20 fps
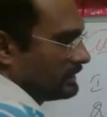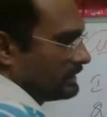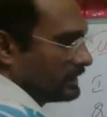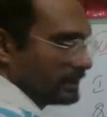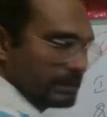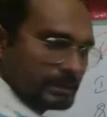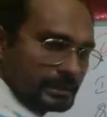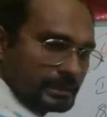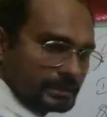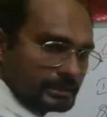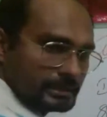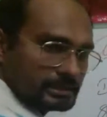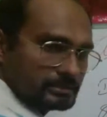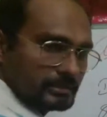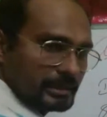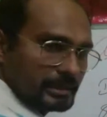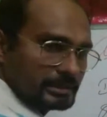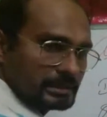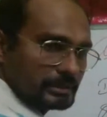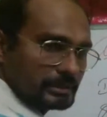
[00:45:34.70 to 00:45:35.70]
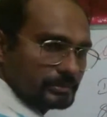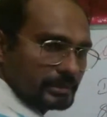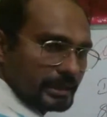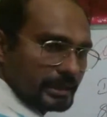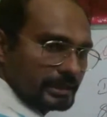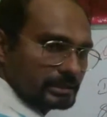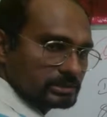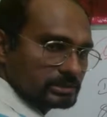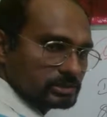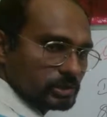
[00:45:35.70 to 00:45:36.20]
Here it is
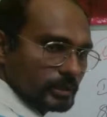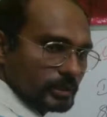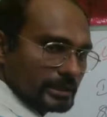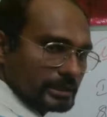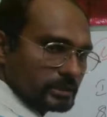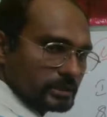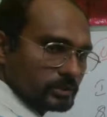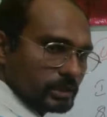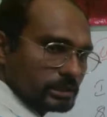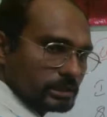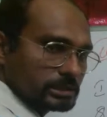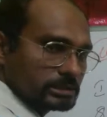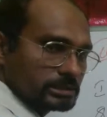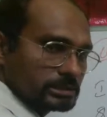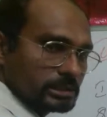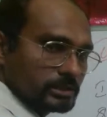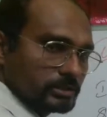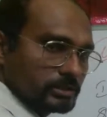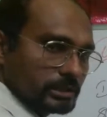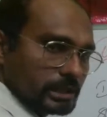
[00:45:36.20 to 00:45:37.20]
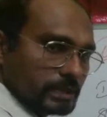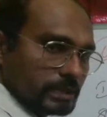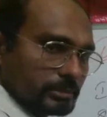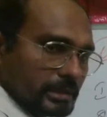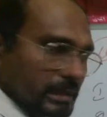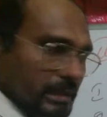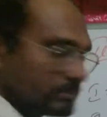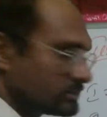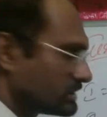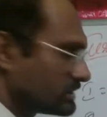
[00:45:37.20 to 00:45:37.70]
multiplying, so when it crosses equality, it
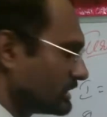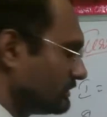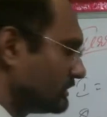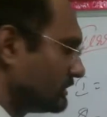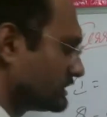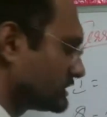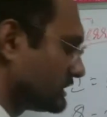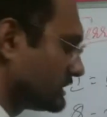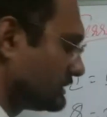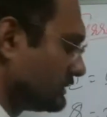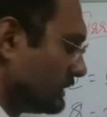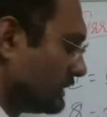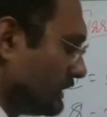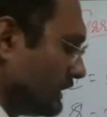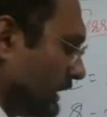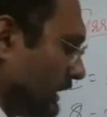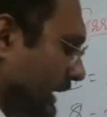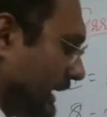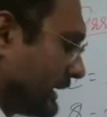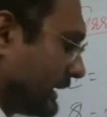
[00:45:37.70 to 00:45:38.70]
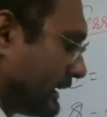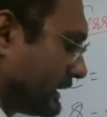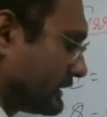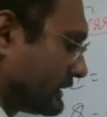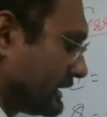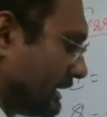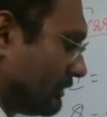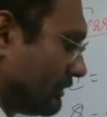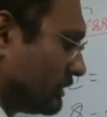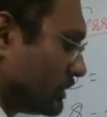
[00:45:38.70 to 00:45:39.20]
becomes division. I
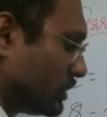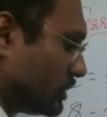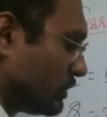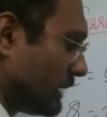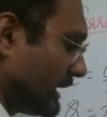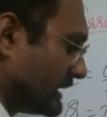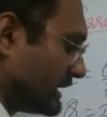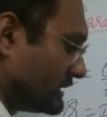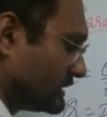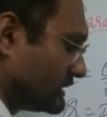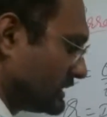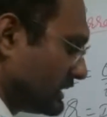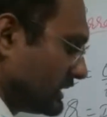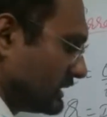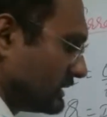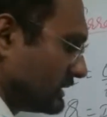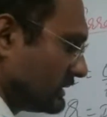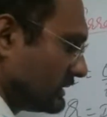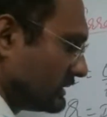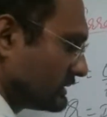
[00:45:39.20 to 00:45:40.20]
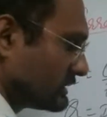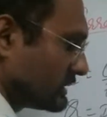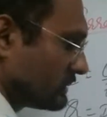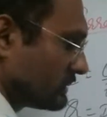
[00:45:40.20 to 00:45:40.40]
get W by T is